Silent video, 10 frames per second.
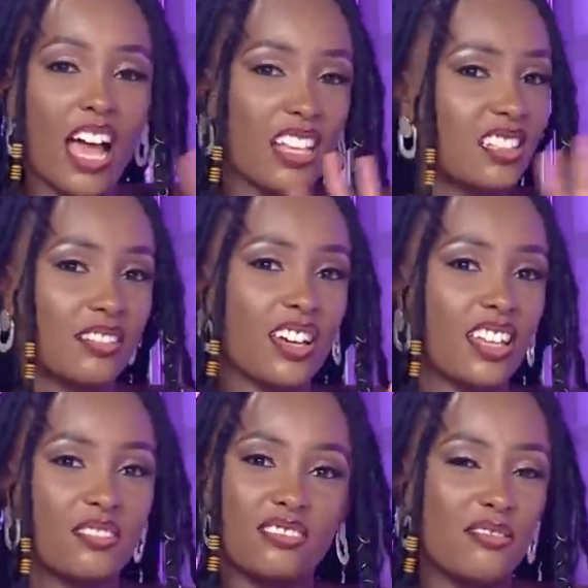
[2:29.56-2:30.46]
Yeah, it's safer
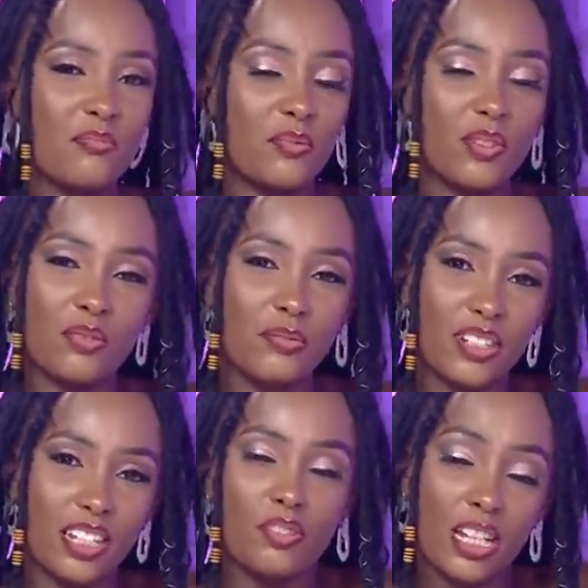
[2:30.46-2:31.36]
that way. Don't
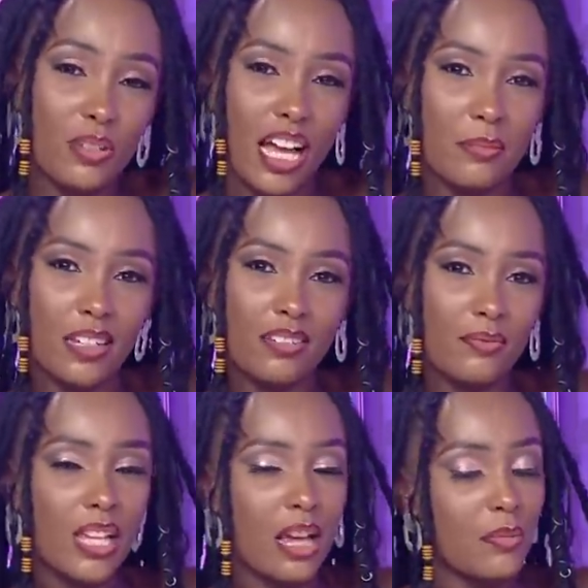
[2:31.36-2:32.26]
post him. Just be happy,
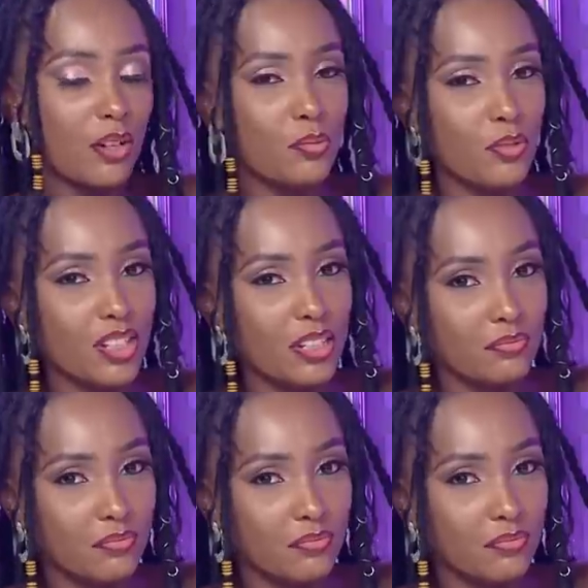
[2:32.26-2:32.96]
but don't post him.